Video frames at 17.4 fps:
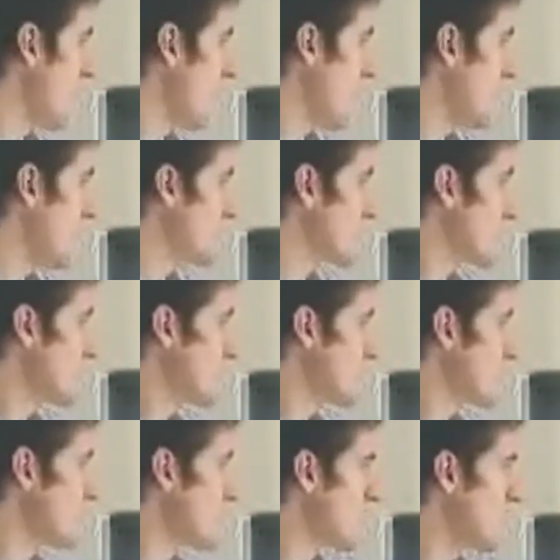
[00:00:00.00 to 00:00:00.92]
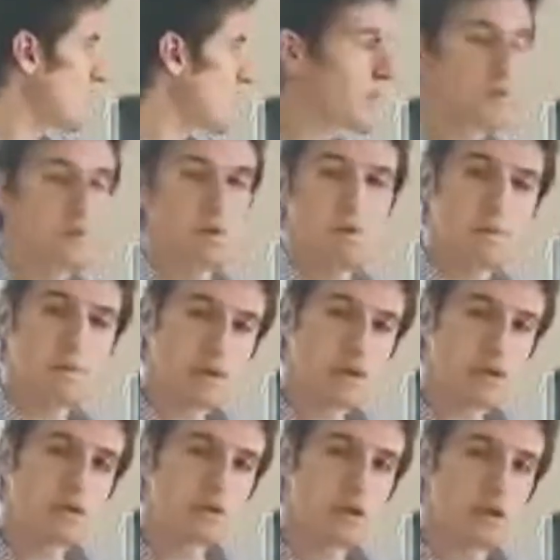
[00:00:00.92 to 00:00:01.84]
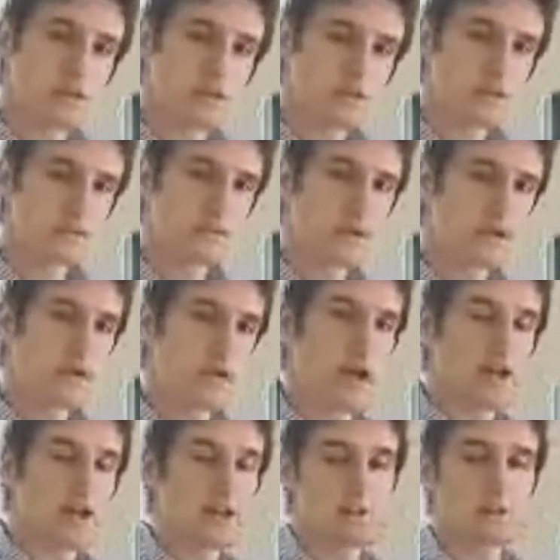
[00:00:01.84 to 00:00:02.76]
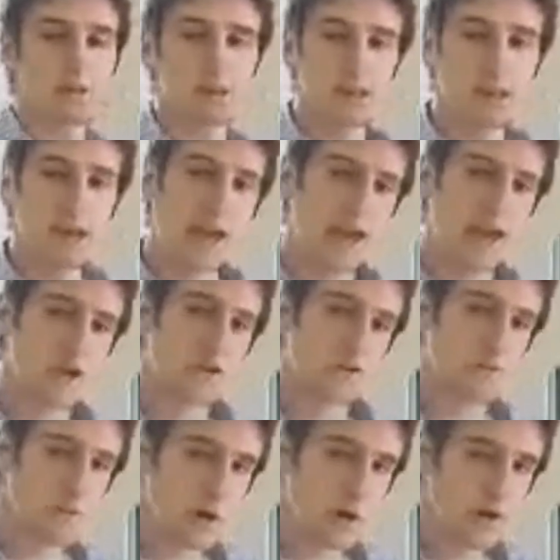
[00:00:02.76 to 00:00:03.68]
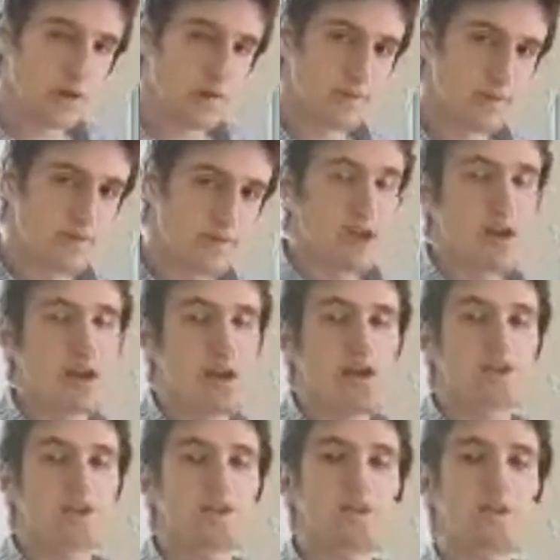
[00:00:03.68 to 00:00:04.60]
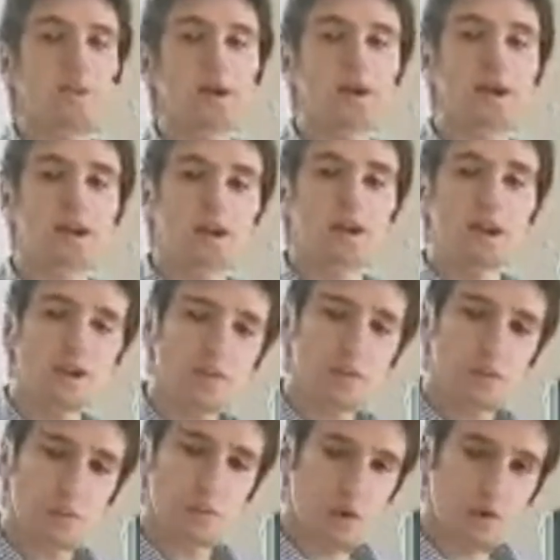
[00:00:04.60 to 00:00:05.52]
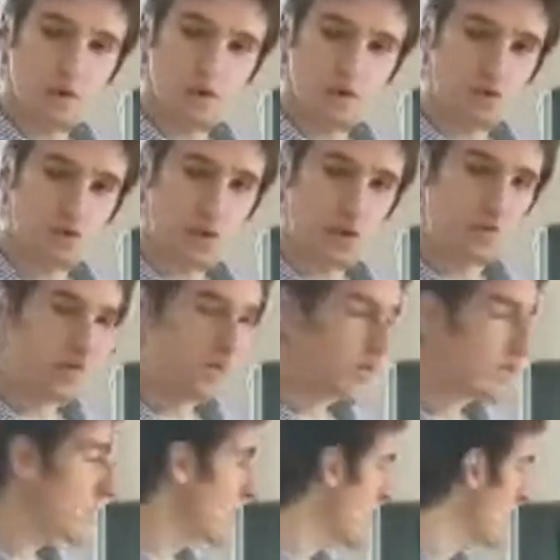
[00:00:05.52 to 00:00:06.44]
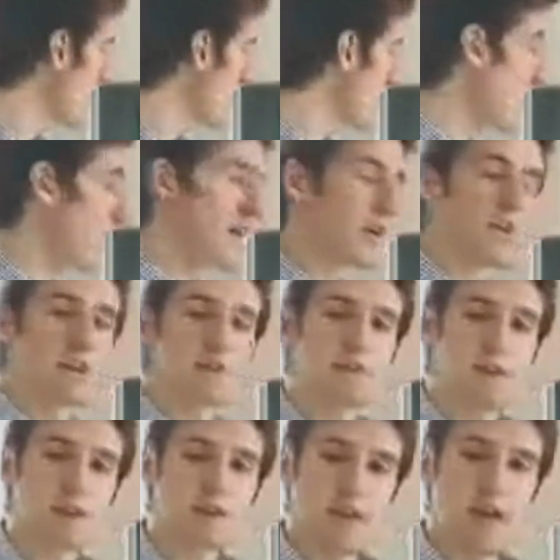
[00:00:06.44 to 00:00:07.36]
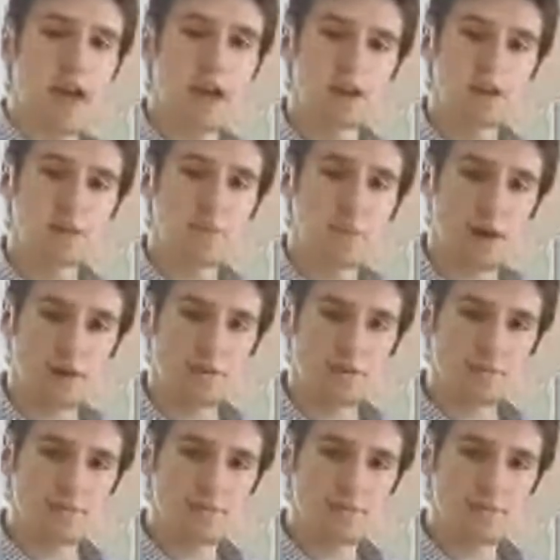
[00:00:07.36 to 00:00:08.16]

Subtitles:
As you can see, it will appear and disappear as you hit the angle button. So you want to get out your remote control for your DVD player and find the angle button.